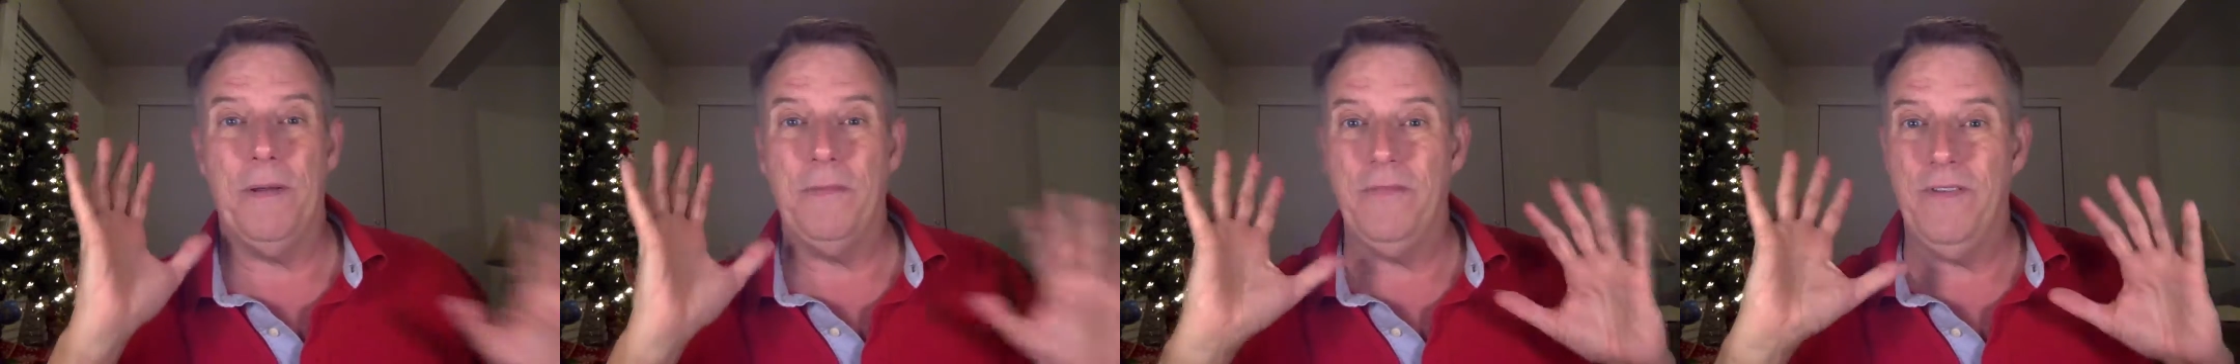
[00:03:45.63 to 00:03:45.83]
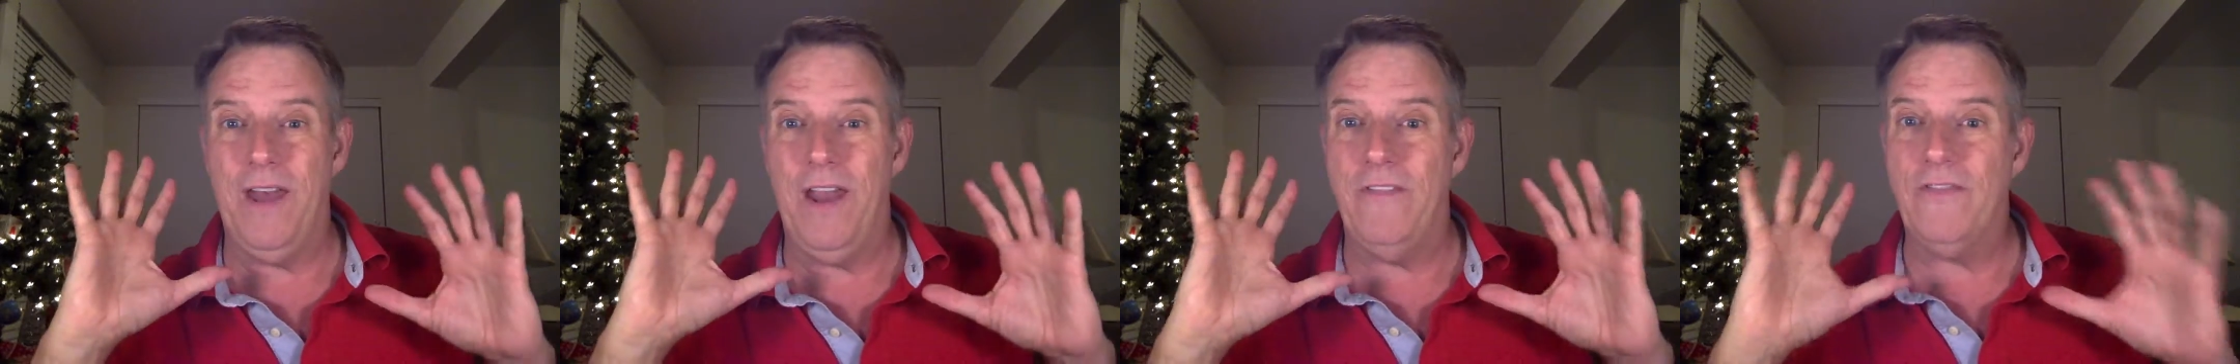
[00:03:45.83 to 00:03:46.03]

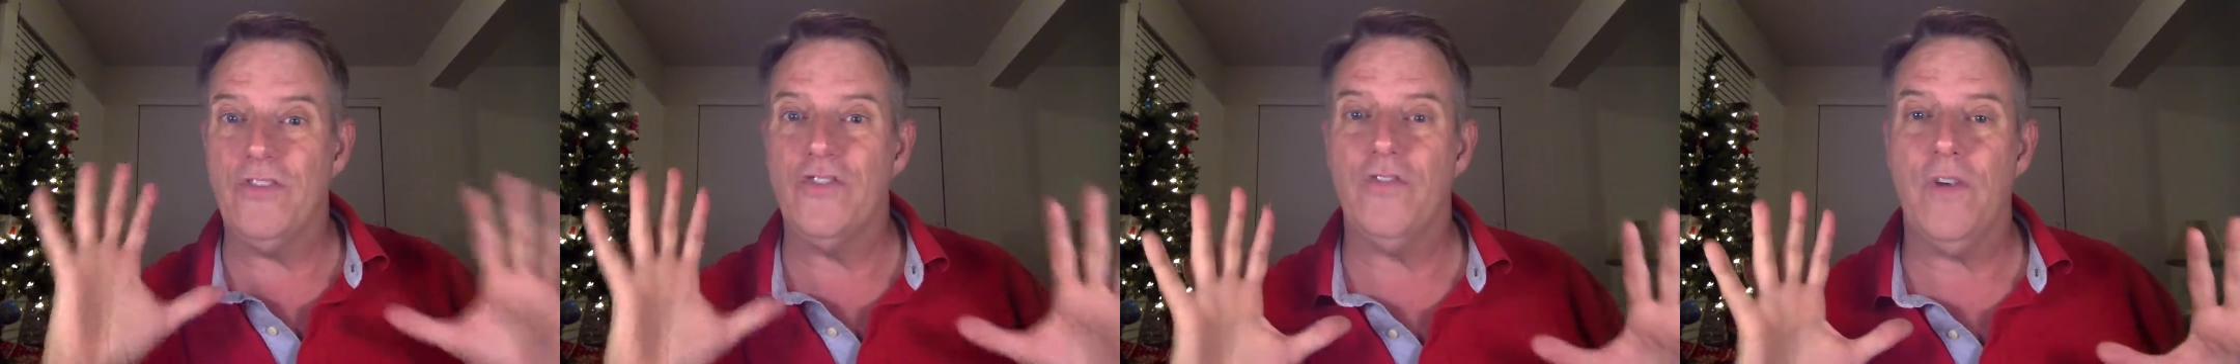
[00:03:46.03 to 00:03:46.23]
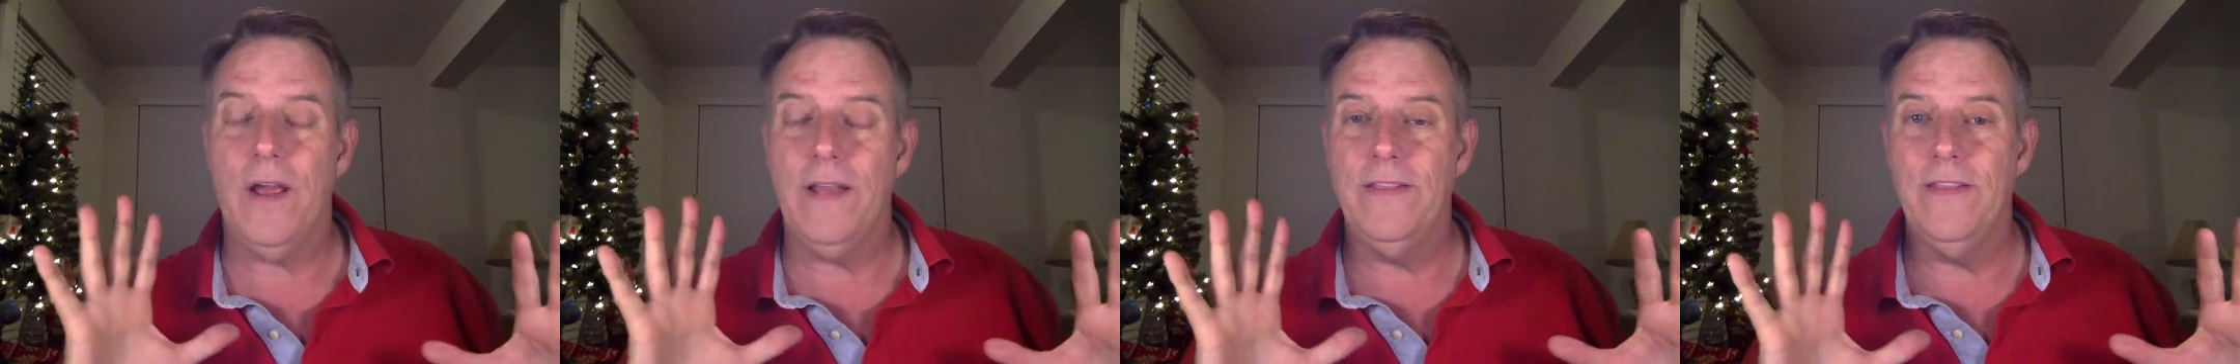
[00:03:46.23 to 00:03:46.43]
I've never
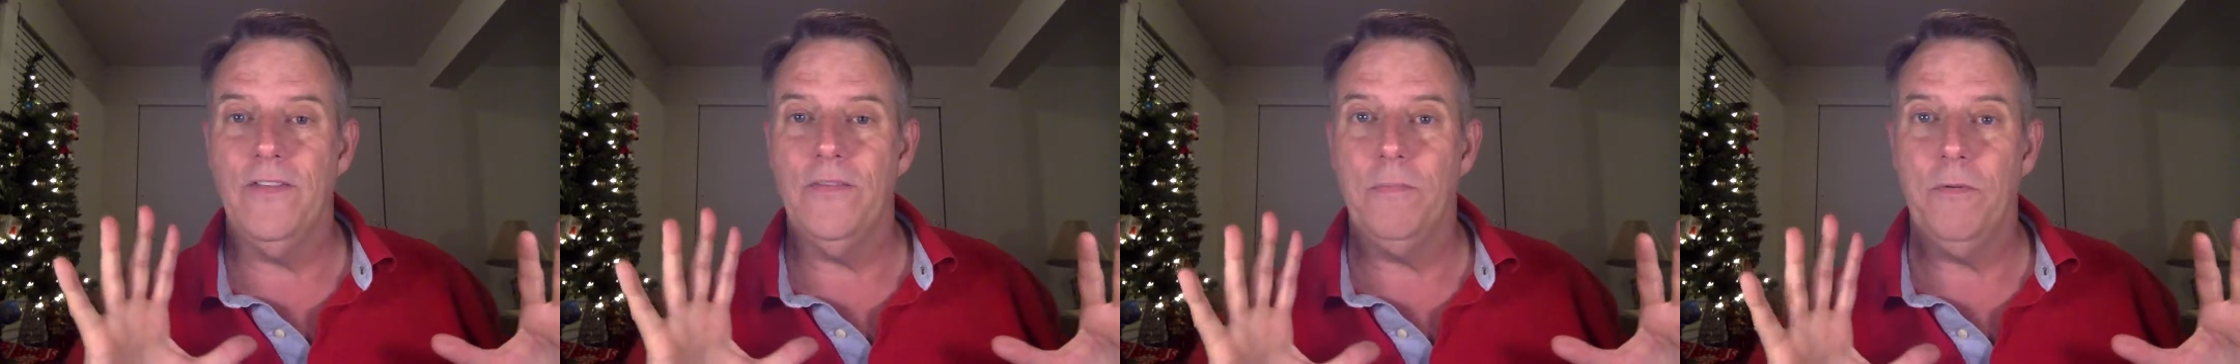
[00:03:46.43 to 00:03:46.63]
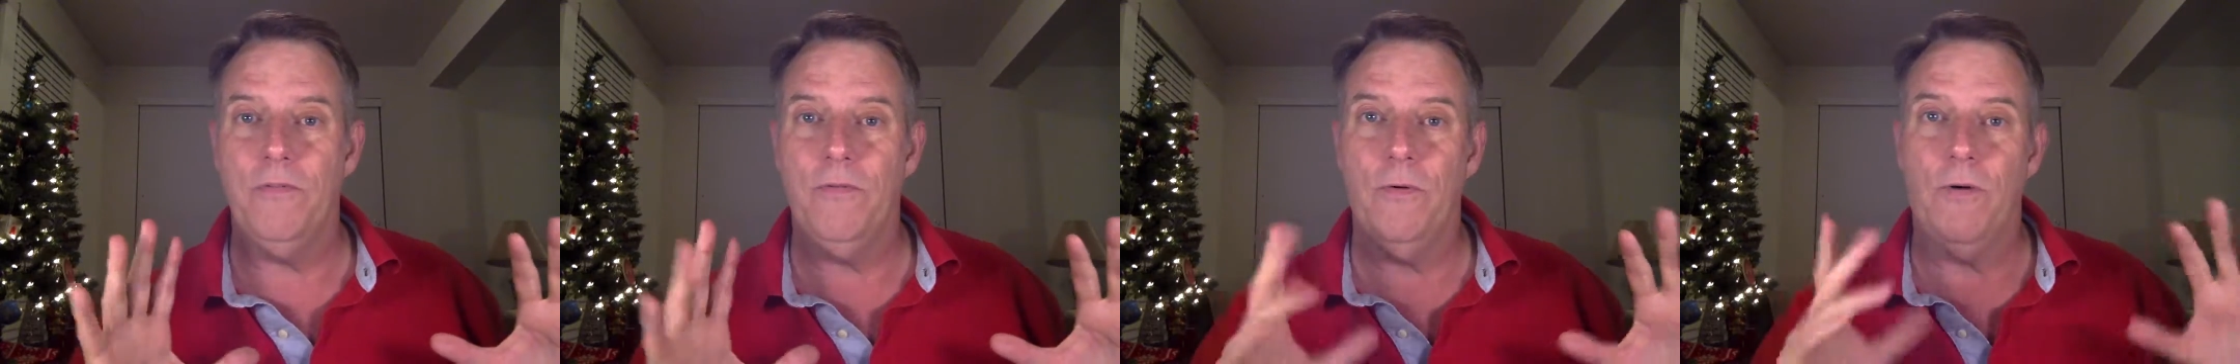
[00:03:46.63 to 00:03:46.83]
tried this
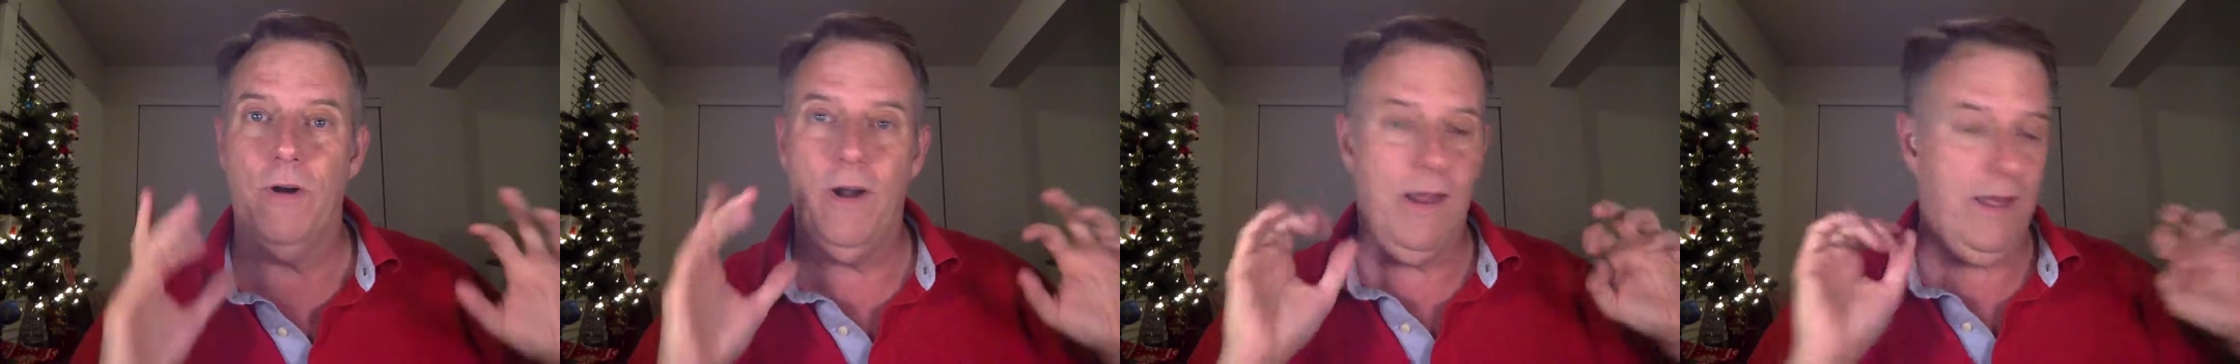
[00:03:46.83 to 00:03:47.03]
before,